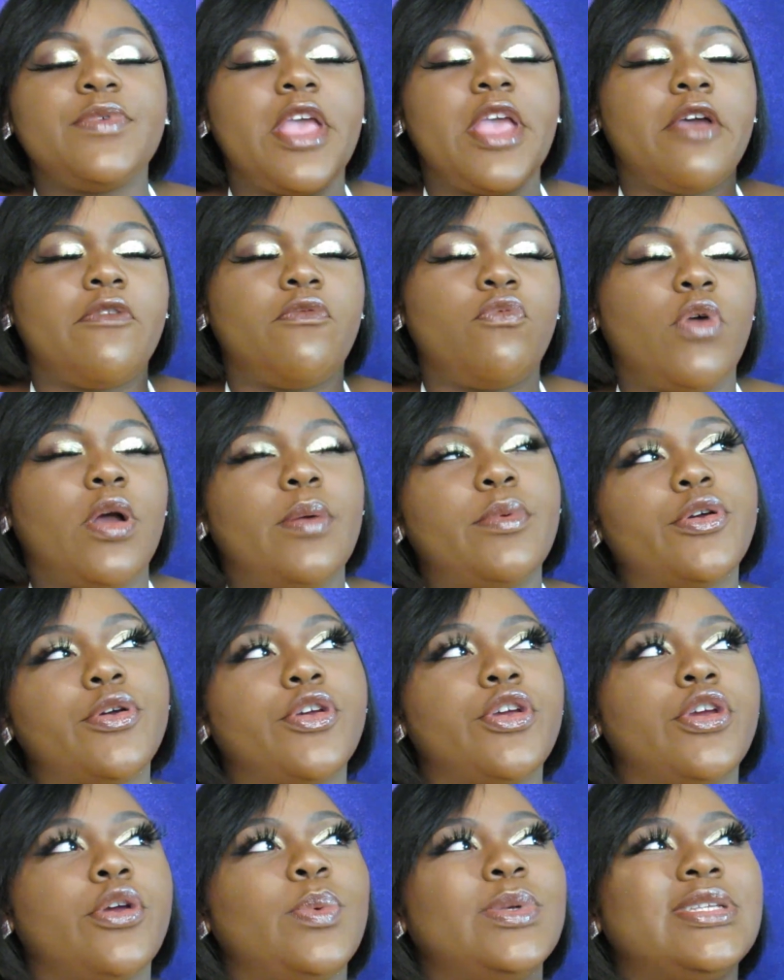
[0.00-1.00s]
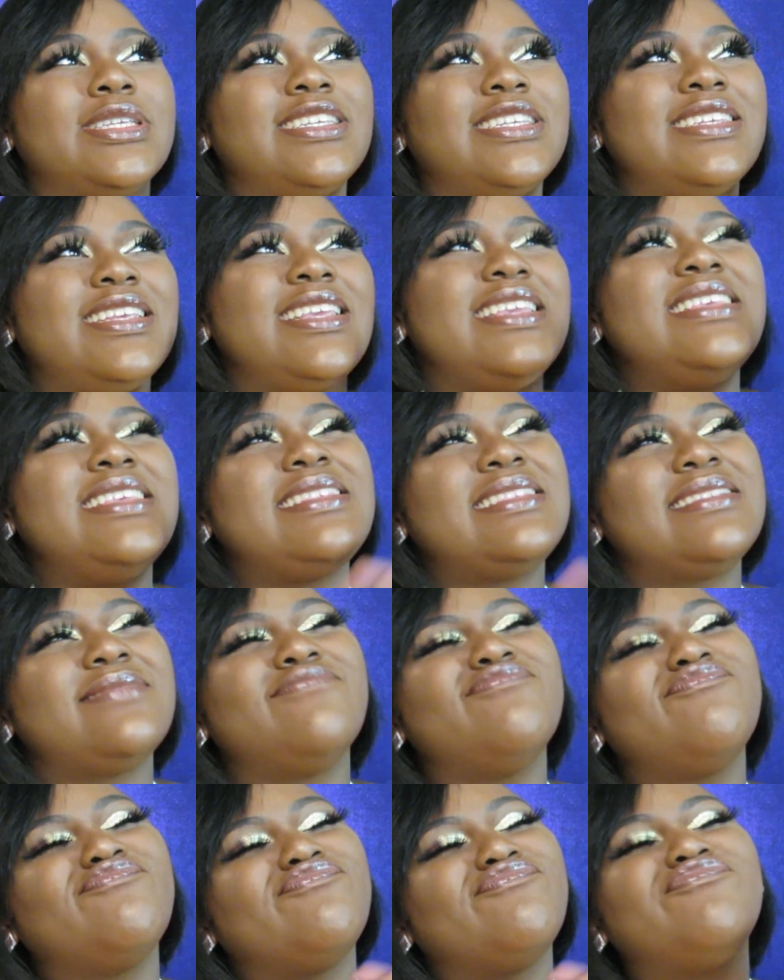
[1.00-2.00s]
have one more girl, which she's
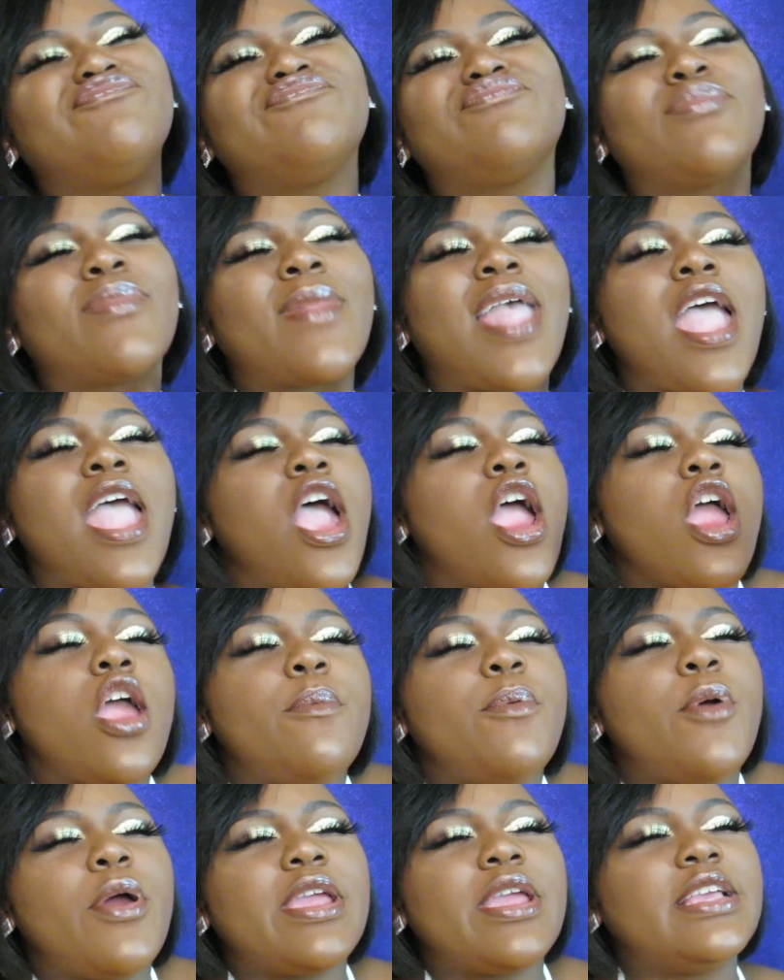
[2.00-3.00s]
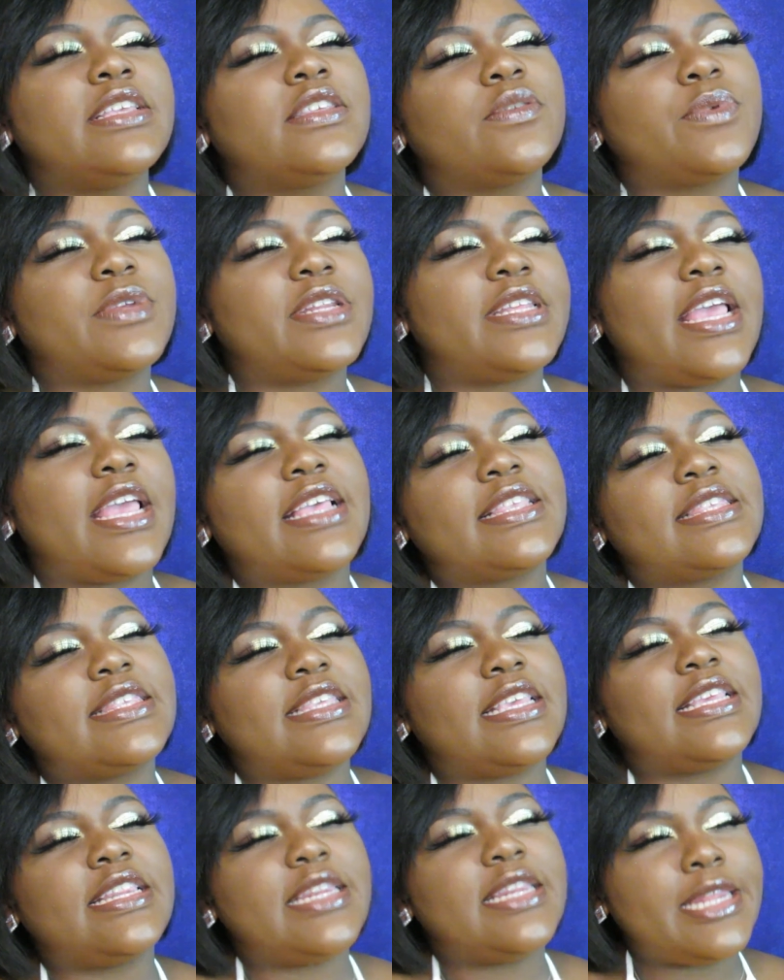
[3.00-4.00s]
her part isn't really as
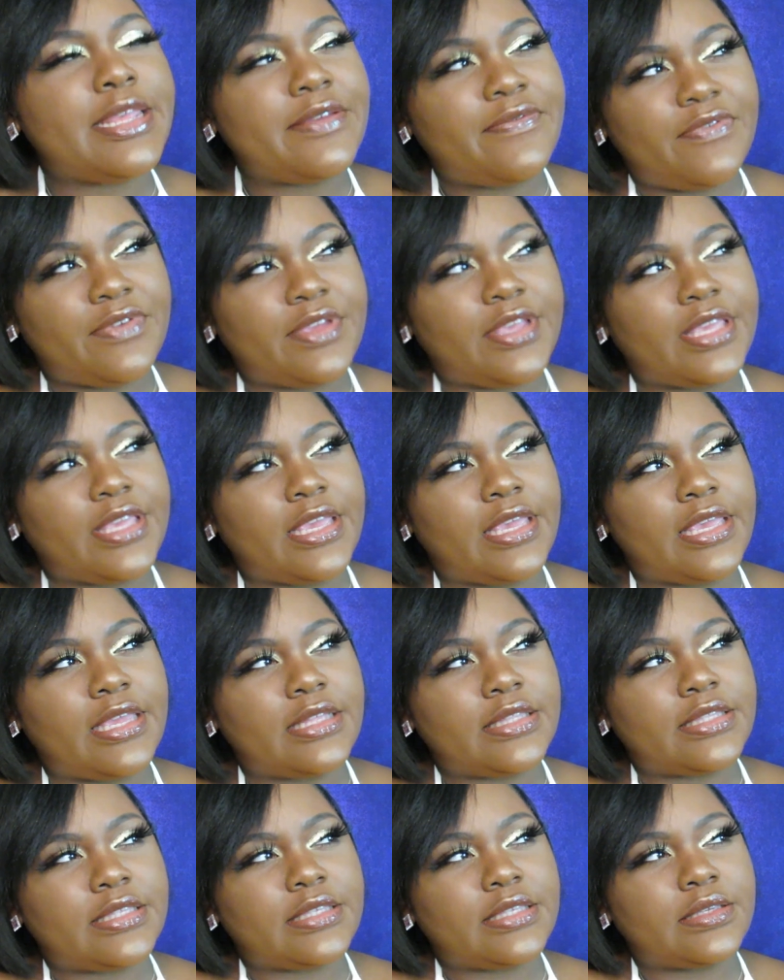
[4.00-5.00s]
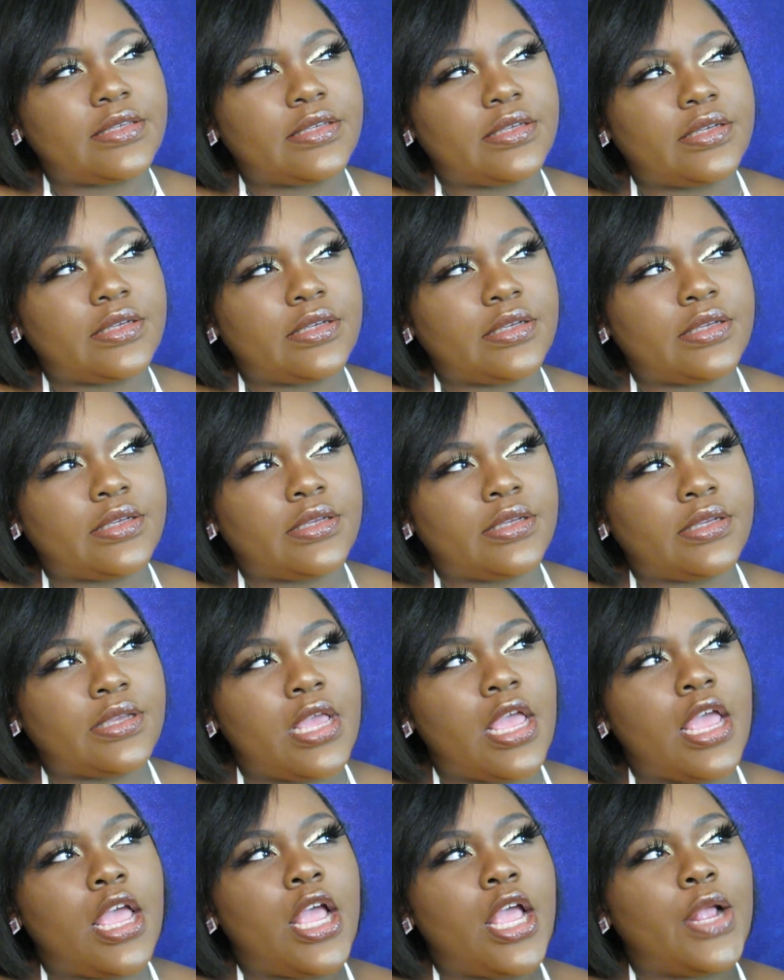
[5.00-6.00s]
significant,
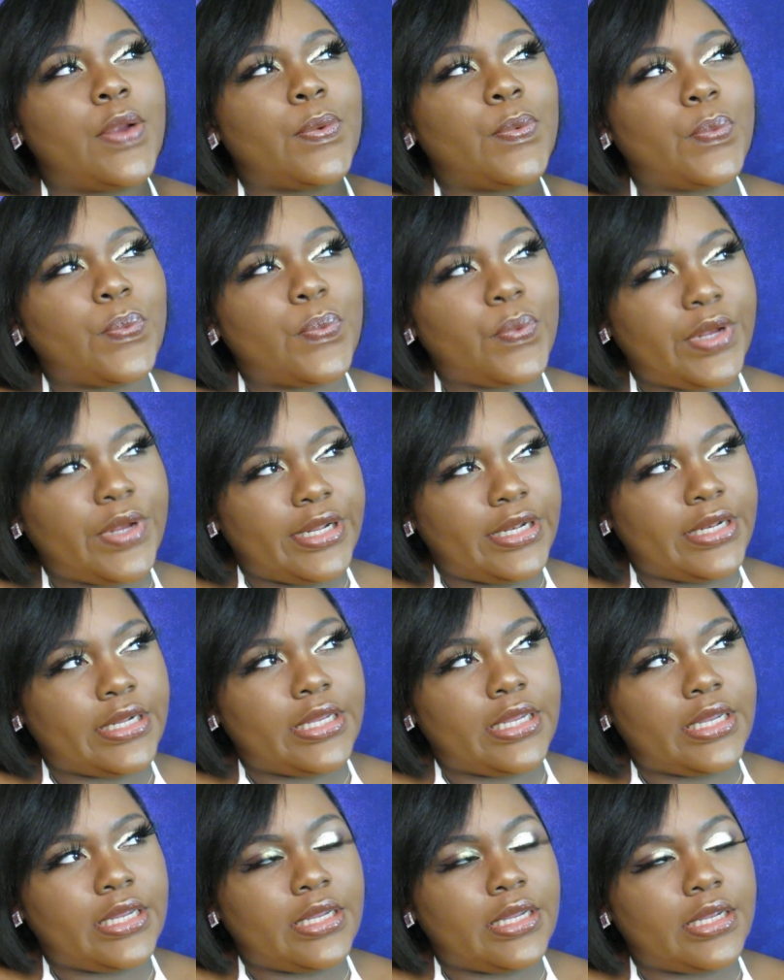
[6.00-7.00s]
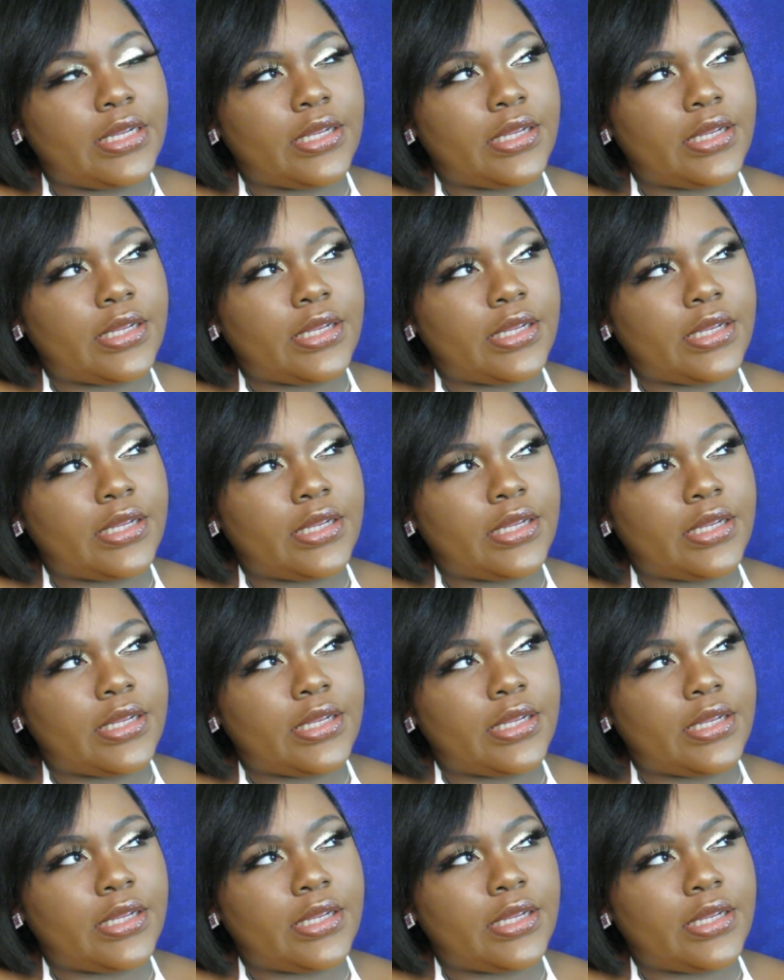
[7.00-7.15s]
really.